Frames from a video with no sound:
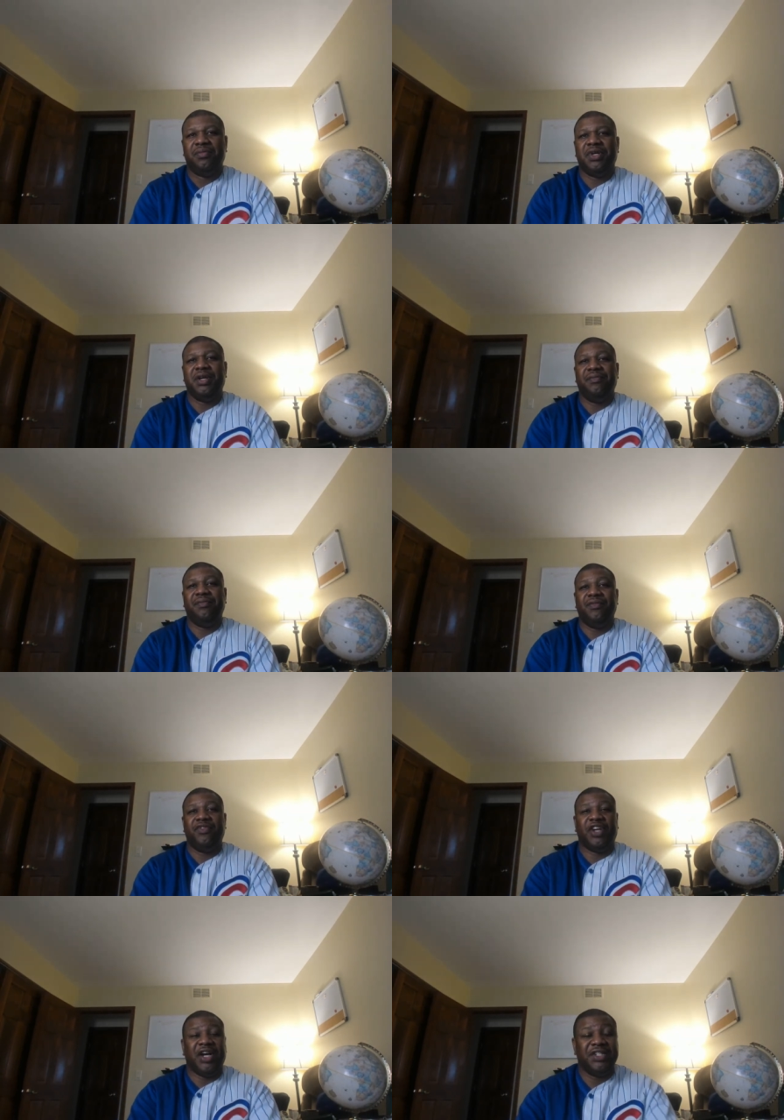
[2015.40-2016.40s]
But
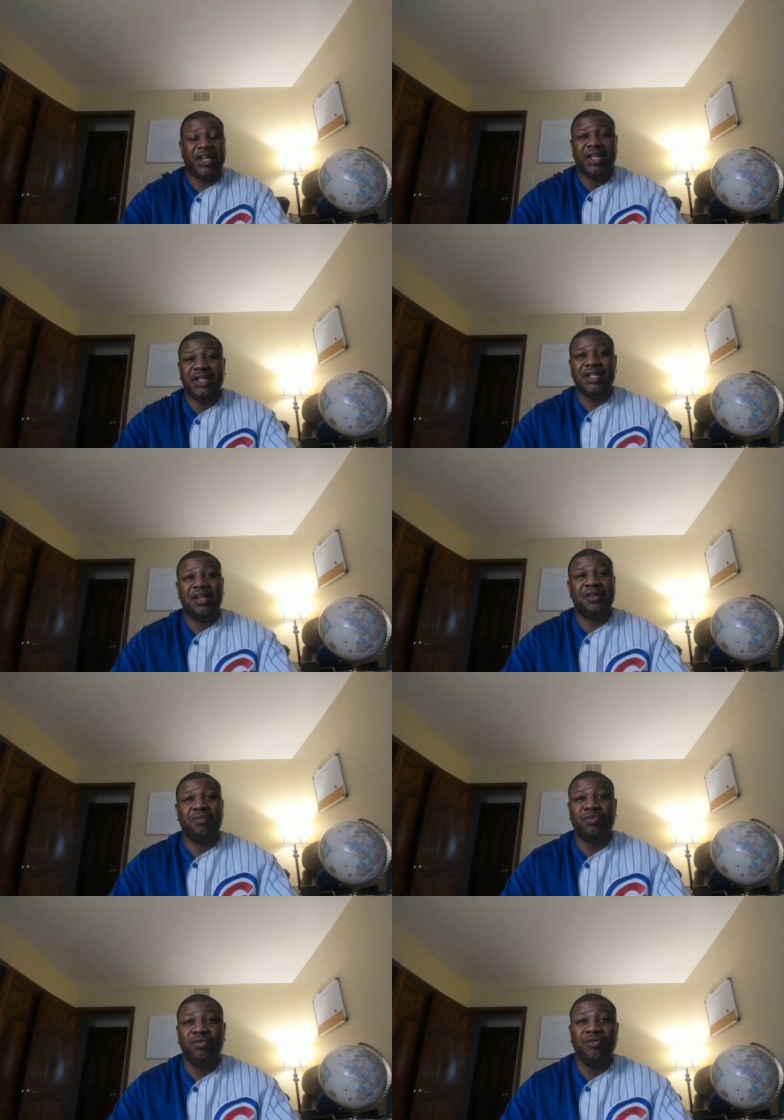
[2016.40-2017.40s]
Josh
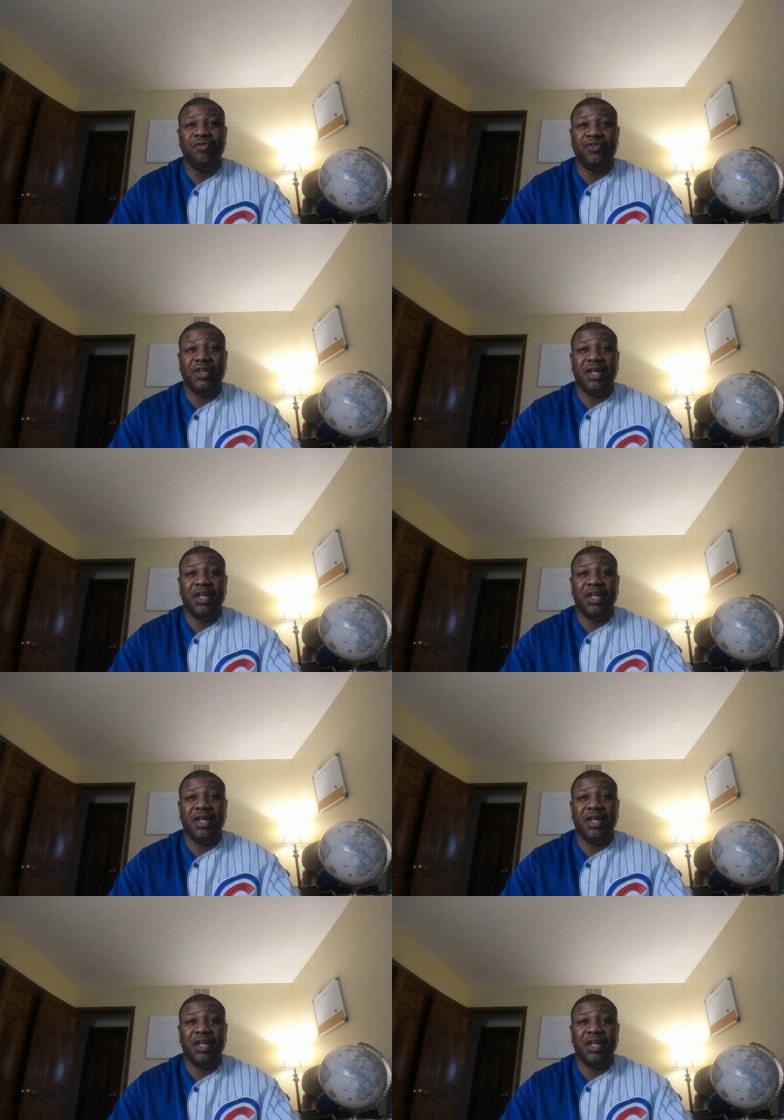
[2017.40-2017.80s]
Alexander proved